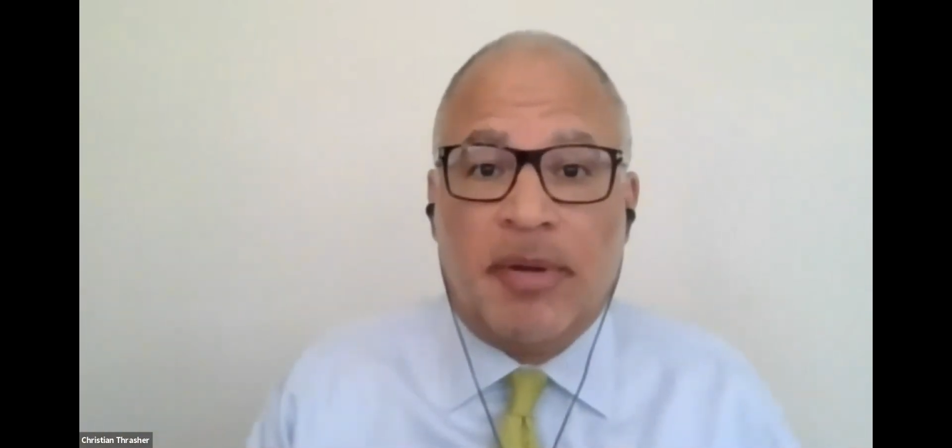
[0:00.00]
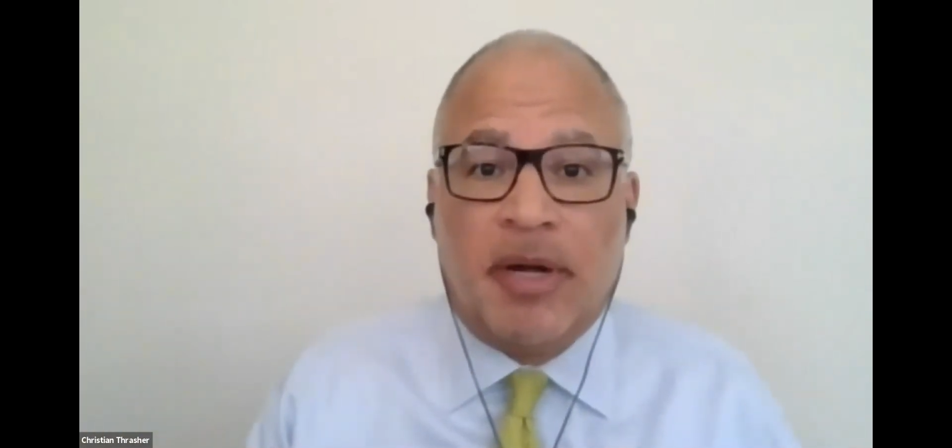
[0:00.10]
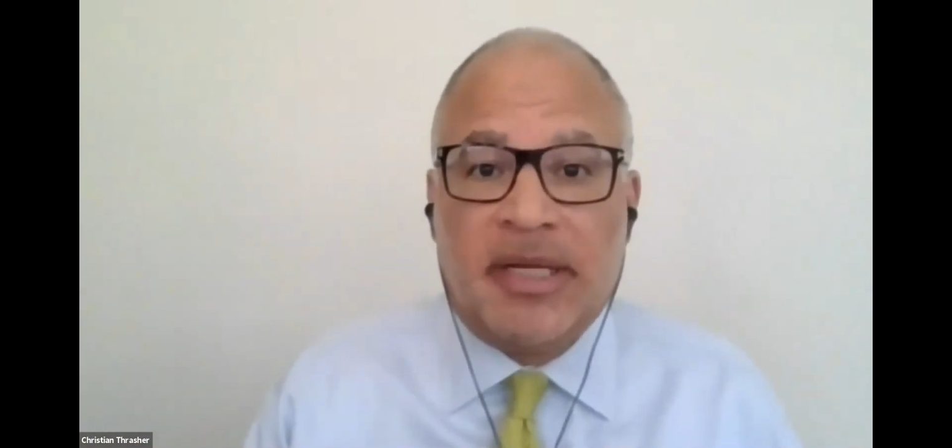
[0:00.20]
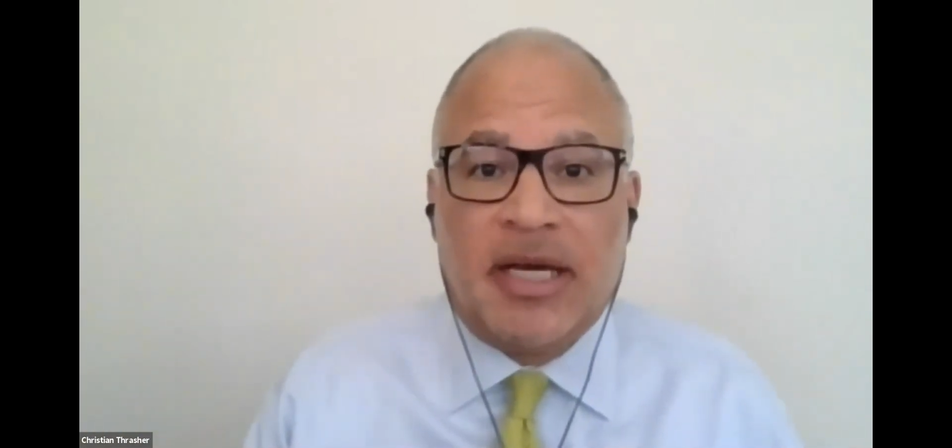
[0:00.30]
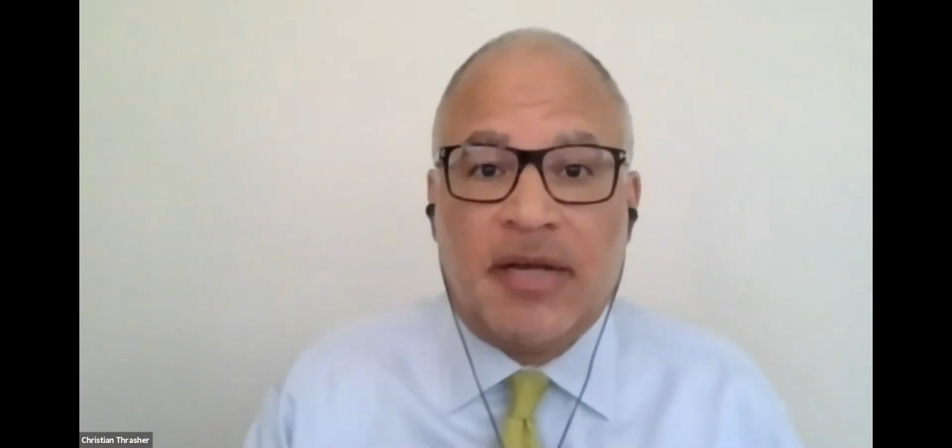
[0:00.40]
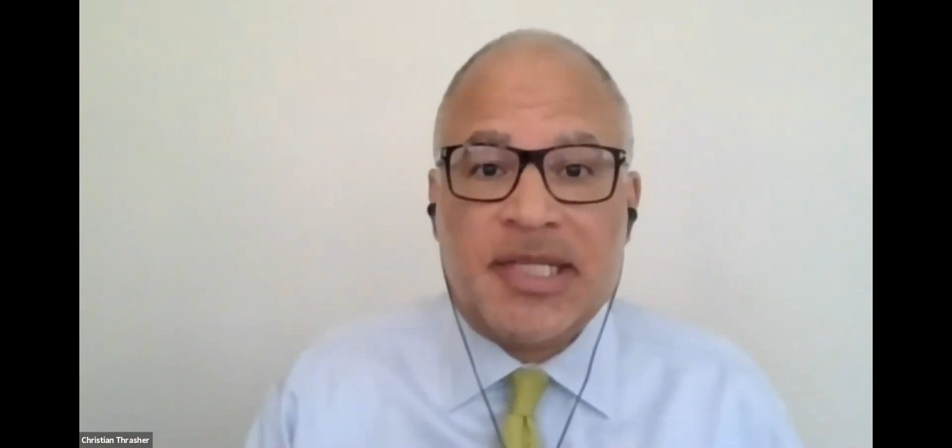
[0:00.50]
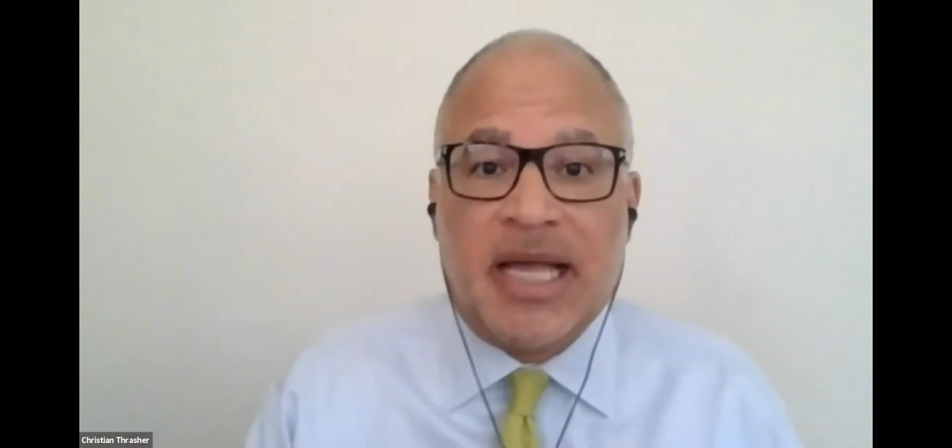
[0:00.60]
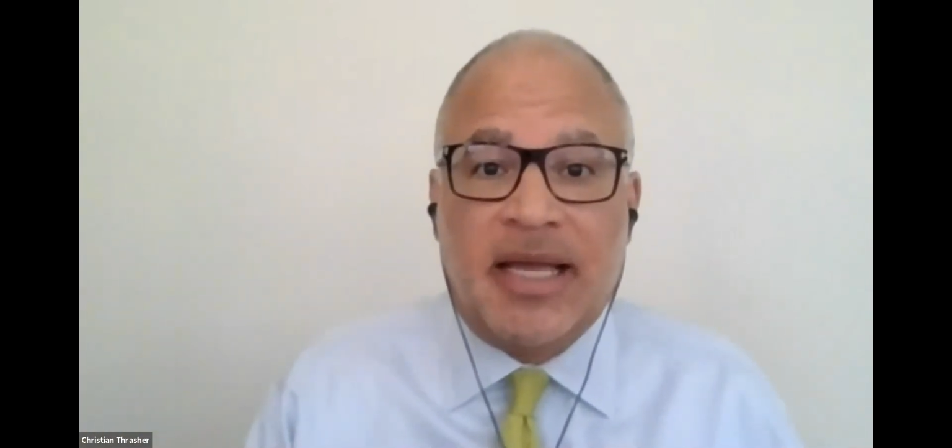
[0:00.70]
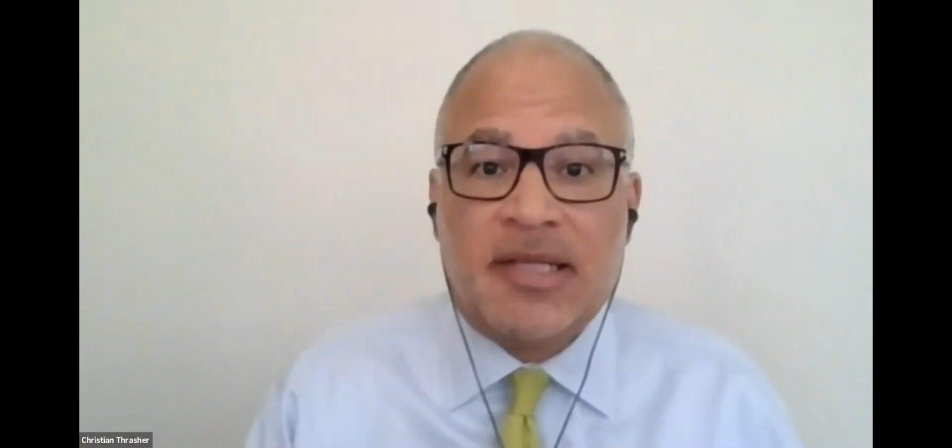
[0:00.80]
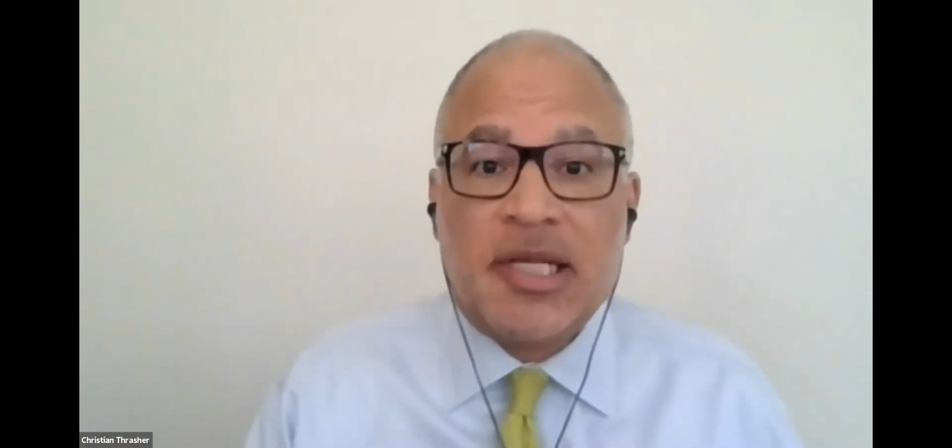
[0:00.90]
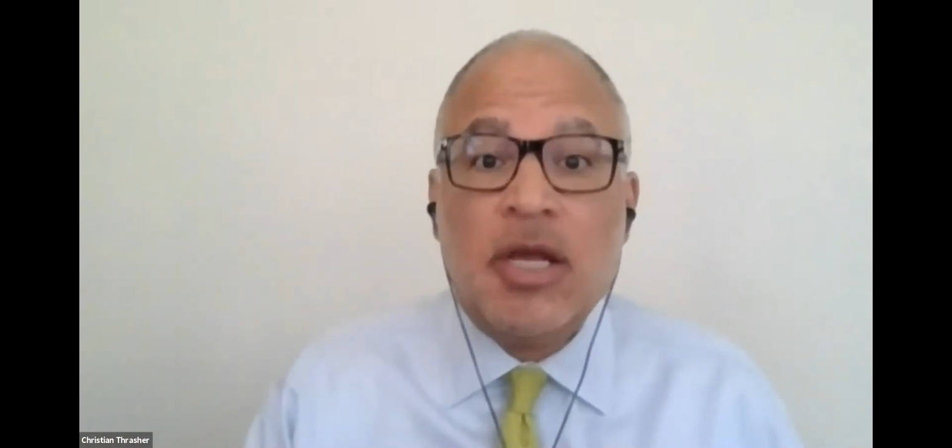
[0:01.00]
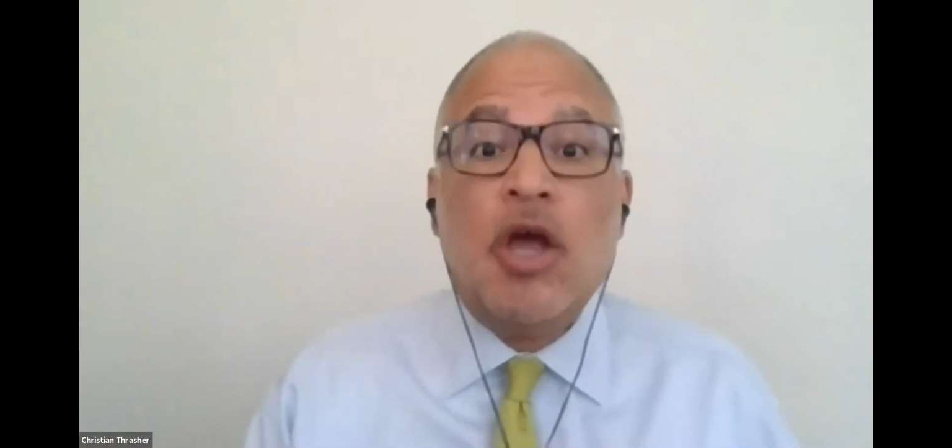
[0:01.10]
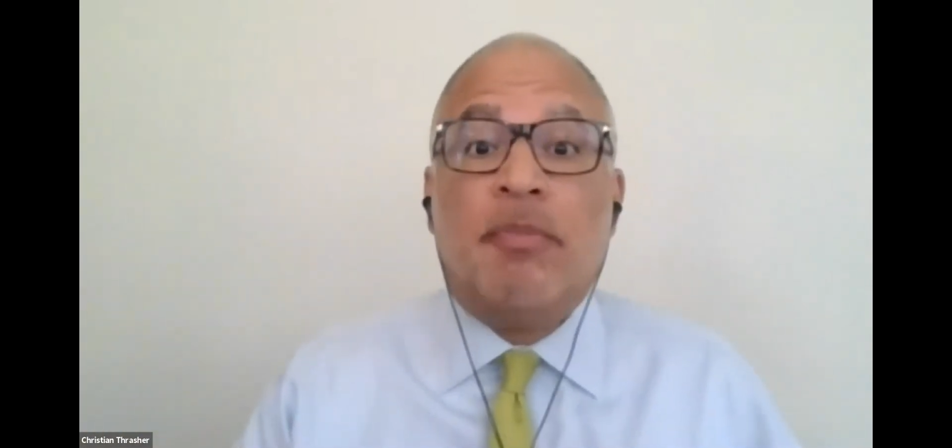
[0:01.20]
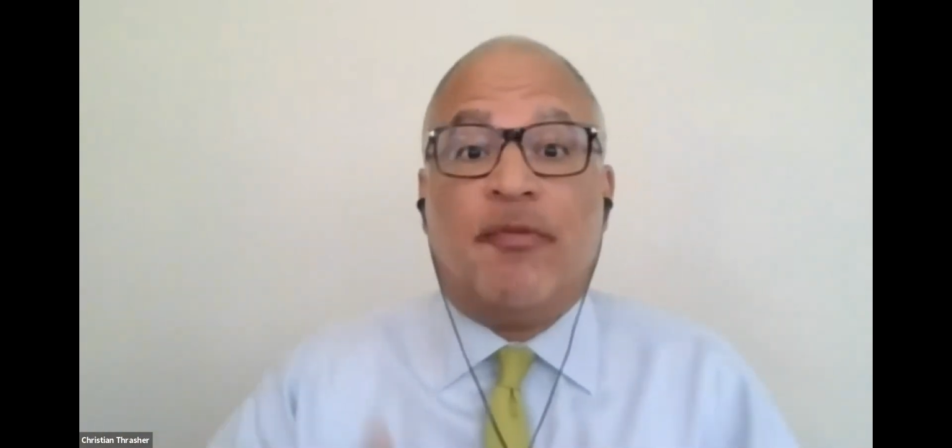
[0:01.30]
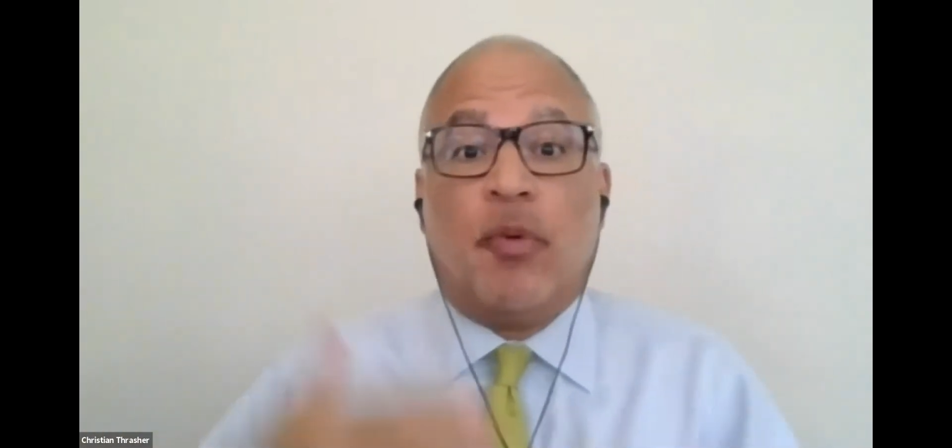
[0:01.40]
public health science
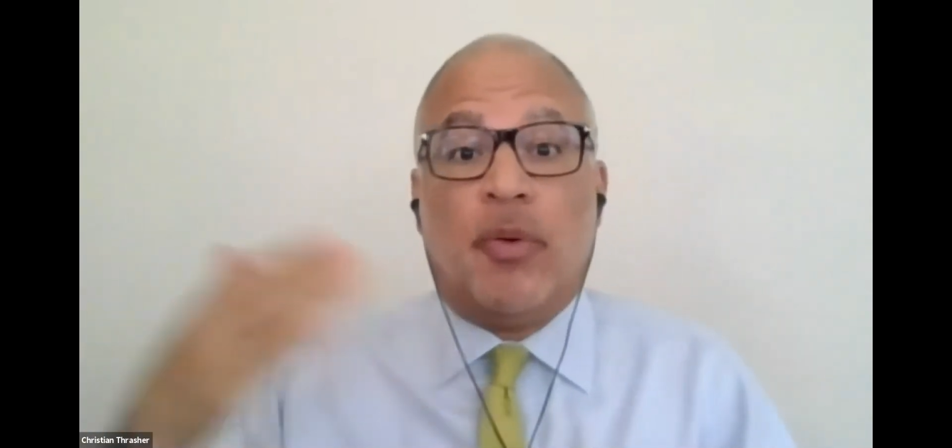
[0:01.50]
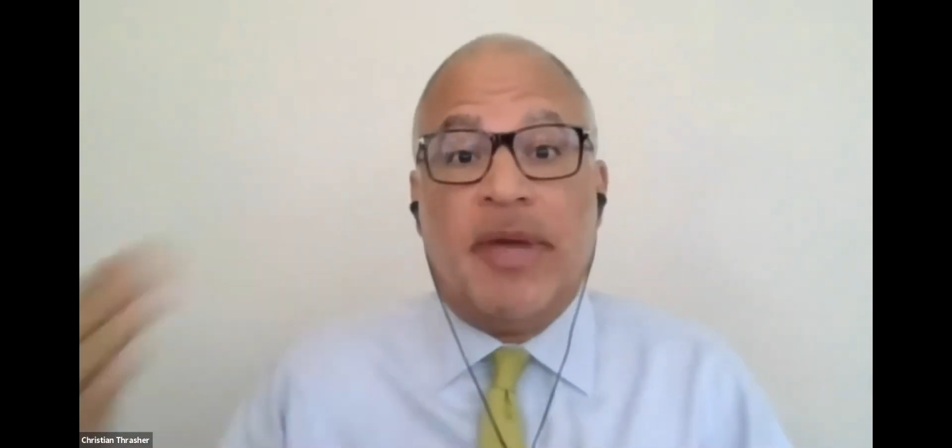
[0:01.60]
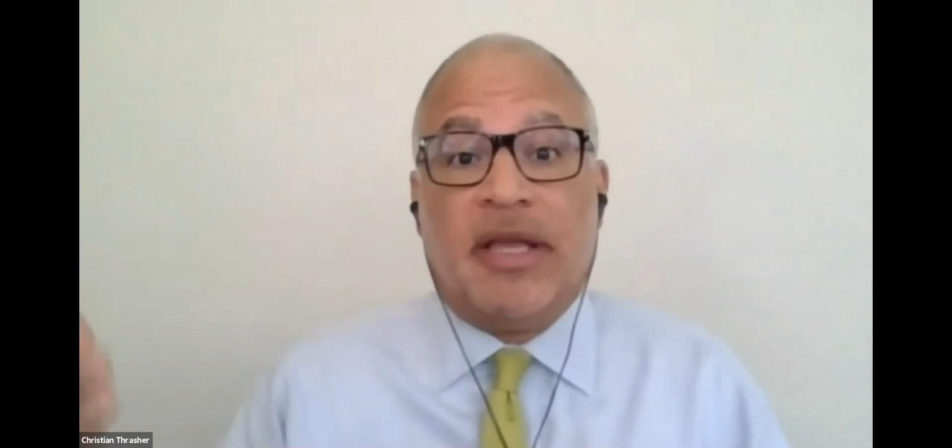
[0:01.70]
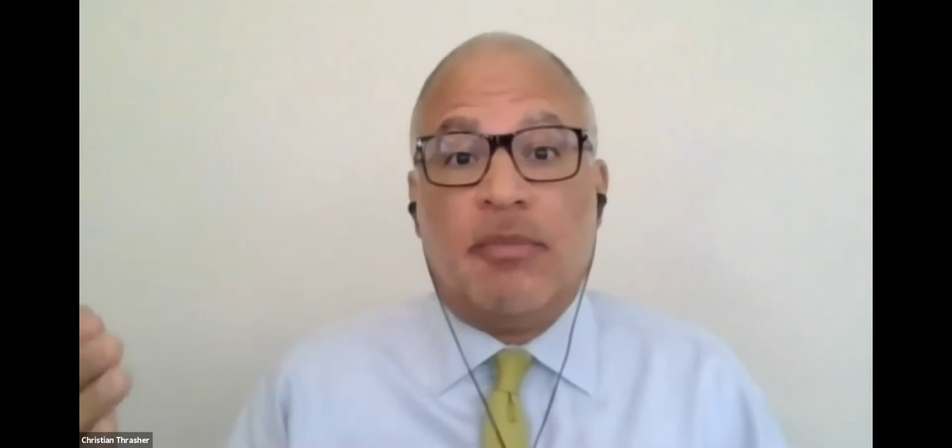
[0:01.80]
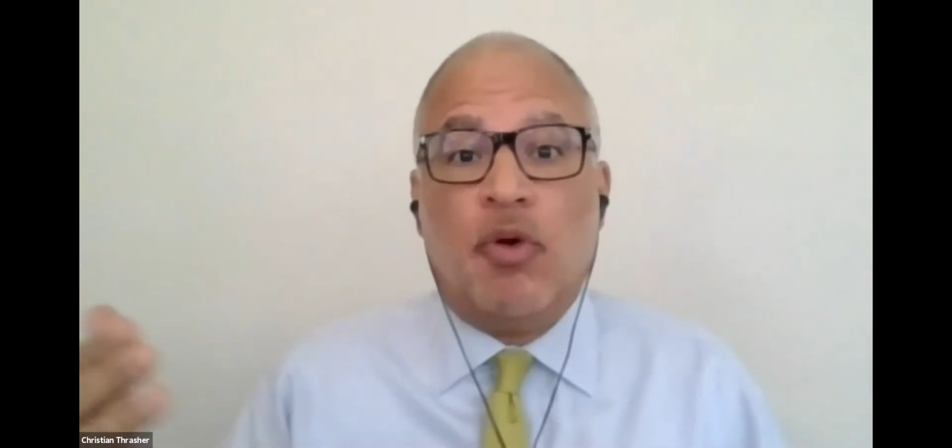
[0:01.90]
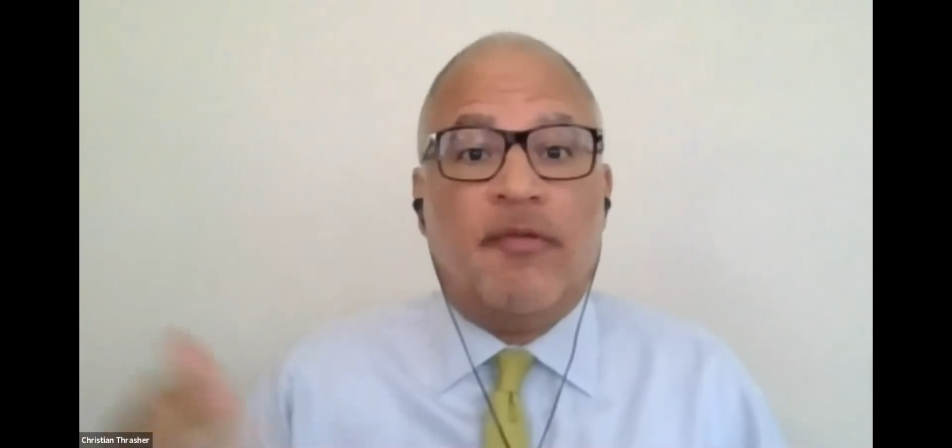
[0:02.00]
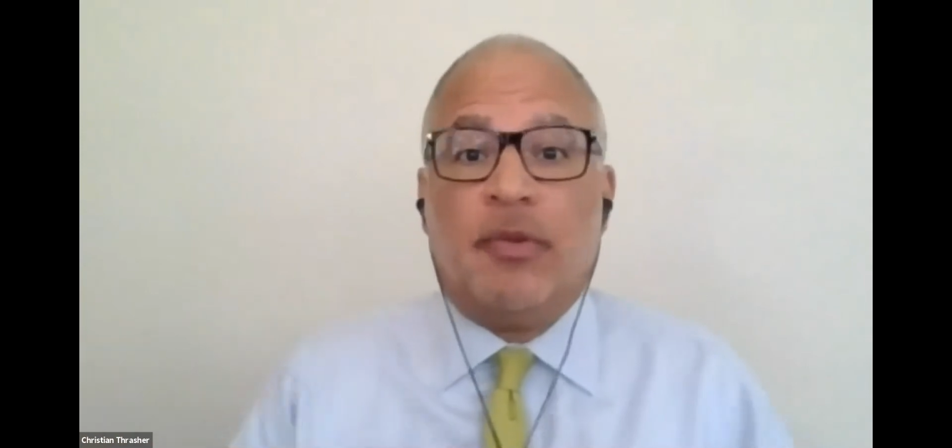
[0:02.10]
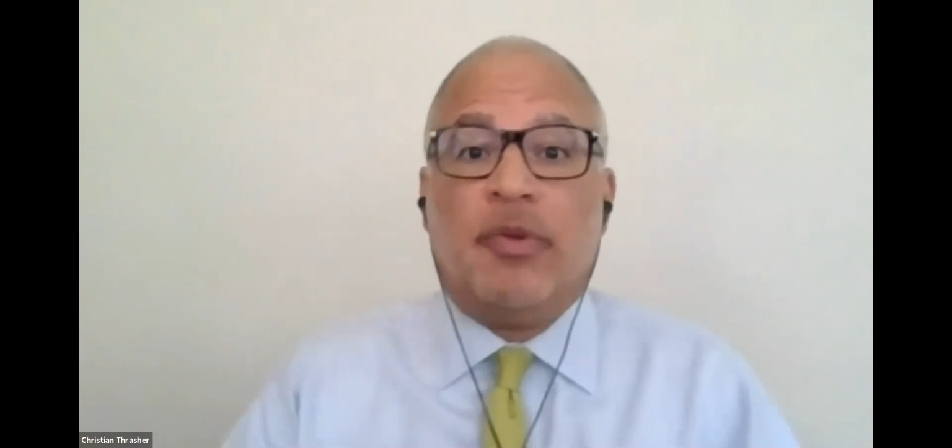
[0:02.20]
before we make the move.